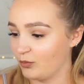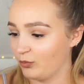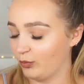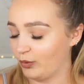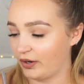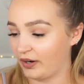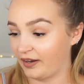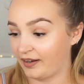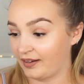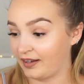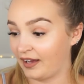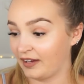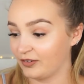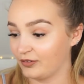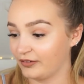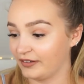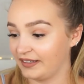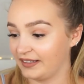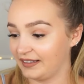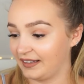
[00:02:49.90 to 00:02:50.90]
But I kind
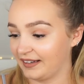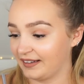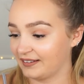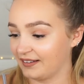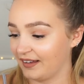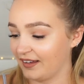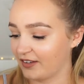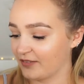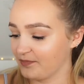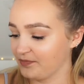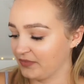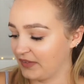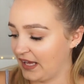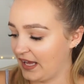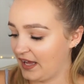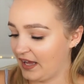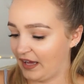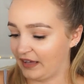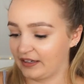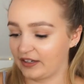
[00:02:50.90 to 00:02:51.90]
of really like that.
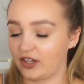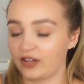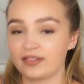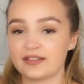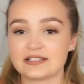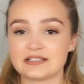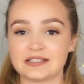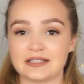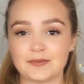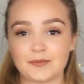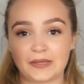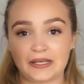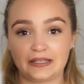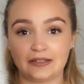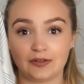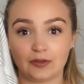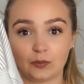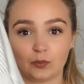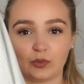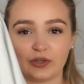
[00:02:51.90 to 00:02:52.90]
And I got this in a
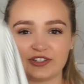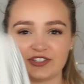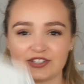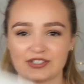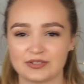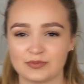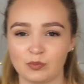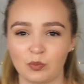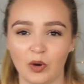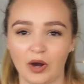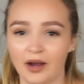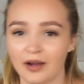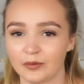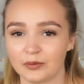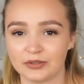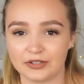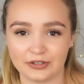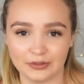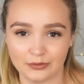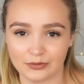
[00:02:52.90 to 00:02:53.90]
medium, which is what I
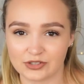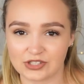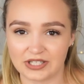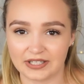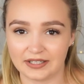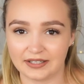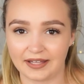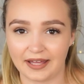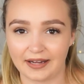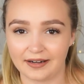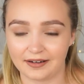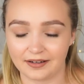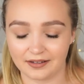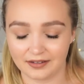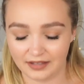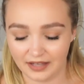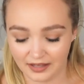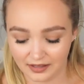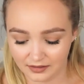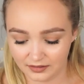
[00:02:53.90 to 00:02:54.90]
would usually get it
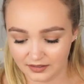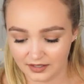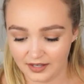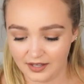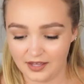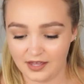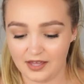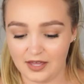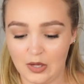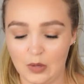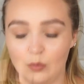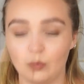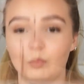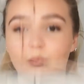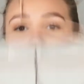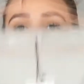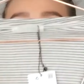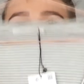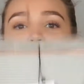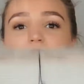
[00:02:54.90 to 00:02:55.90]
in.
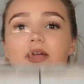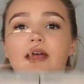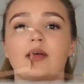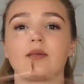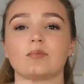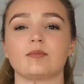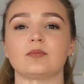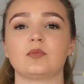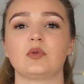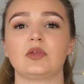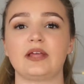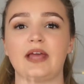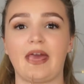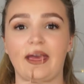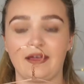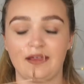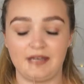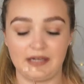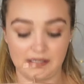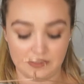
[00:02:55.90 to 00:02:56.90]
But
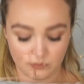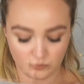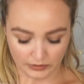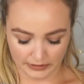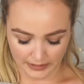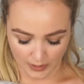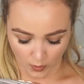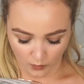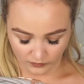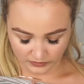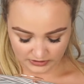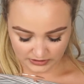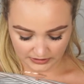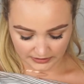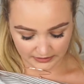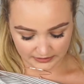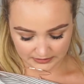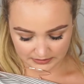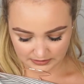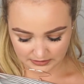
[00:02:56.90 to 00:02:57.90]
yeah, it is really
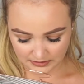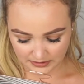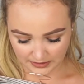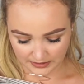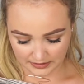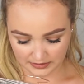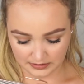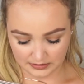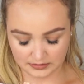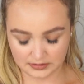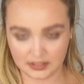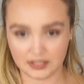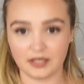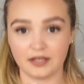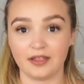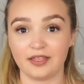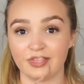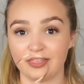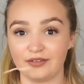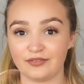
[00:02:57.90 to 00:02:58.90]
oversized, and
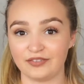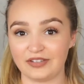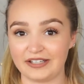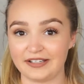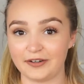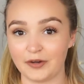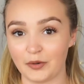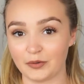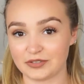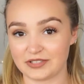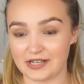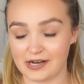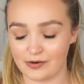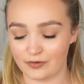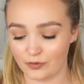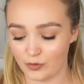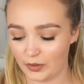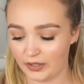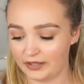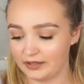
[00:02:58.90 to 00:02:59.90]
the V goes
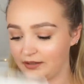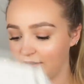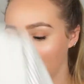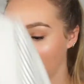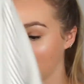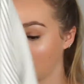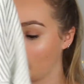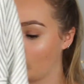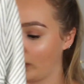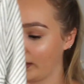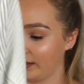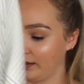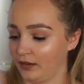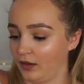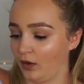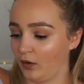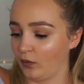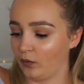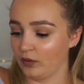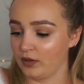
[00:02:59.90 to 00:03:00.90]
down quite
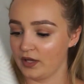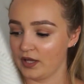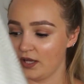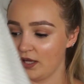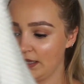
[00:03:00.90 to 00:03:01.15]
low.